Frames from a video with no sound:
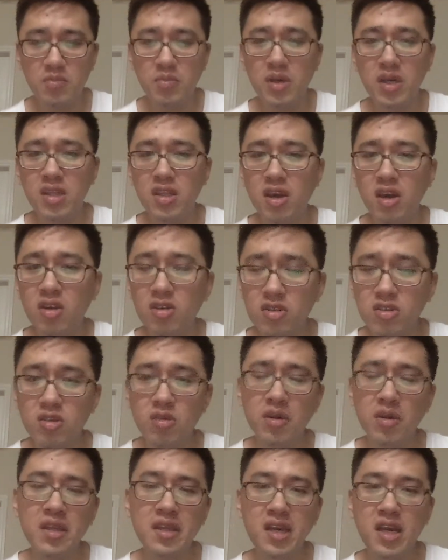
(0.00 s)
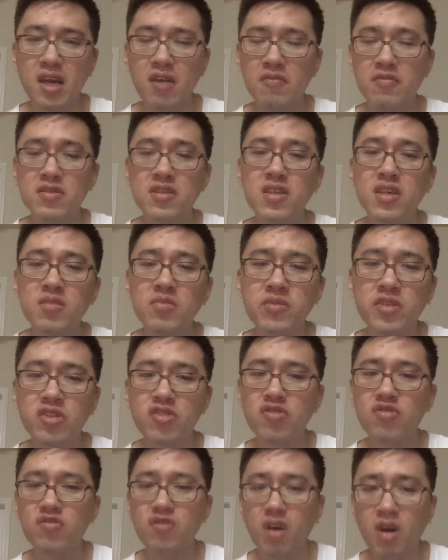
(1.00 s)
but also it have some
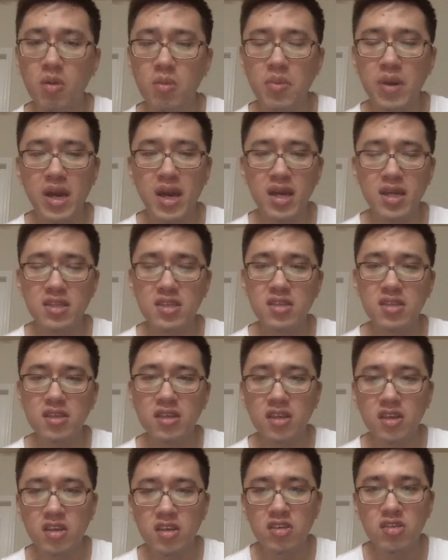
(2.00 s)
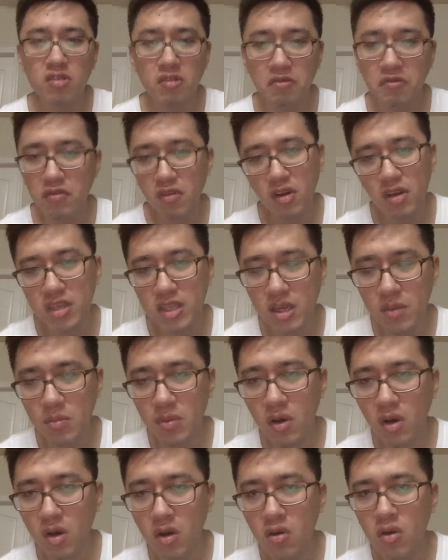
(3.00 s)
drawbacks. So for
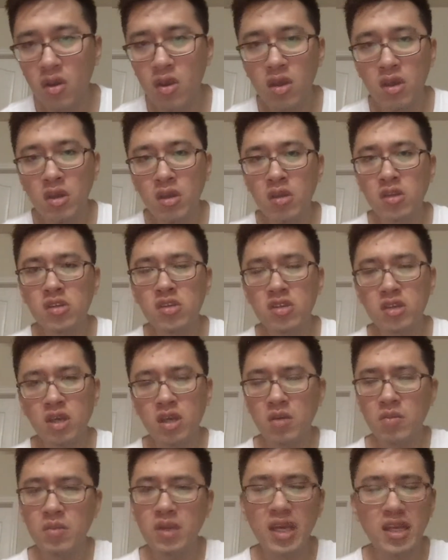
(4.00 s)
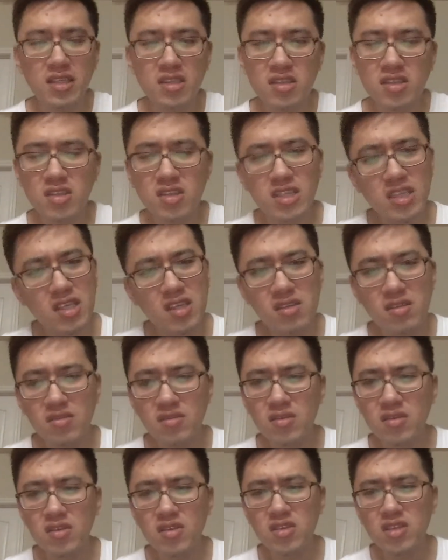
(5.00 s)
example, let's see,
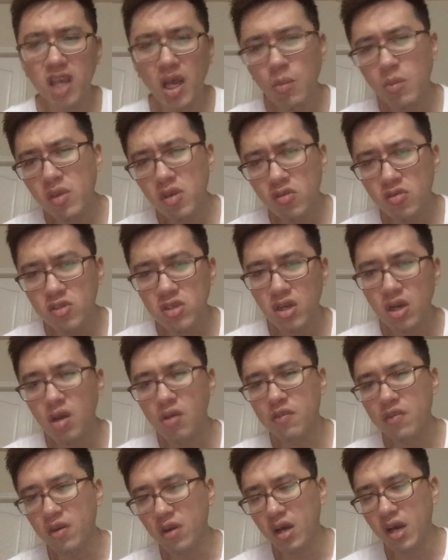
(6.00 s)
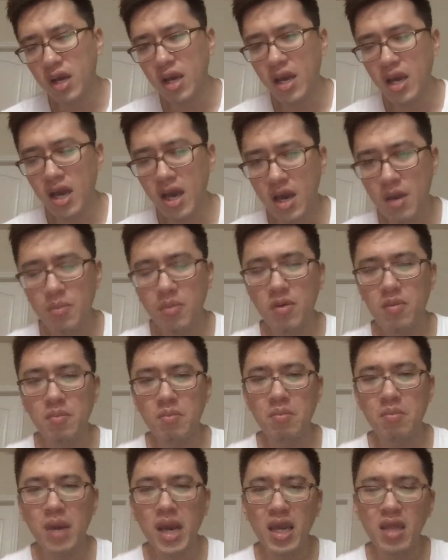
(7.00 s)
some user of your app
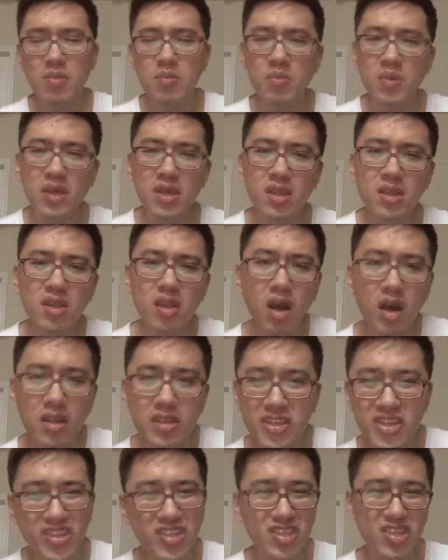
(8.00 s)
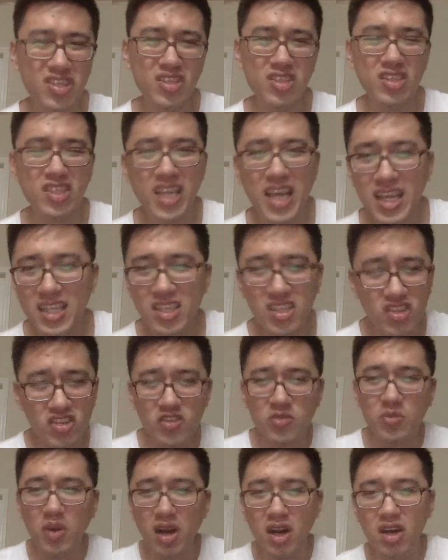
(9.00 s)
might be not that
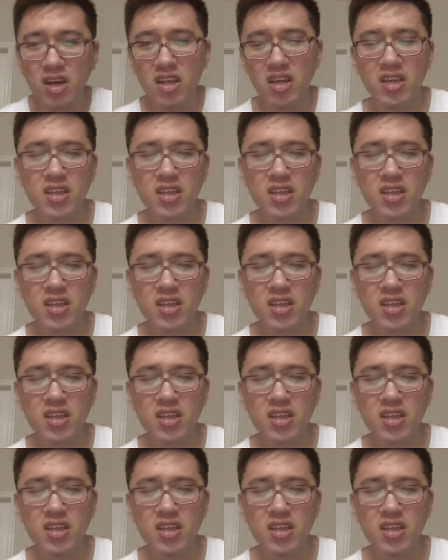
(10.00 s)
smart.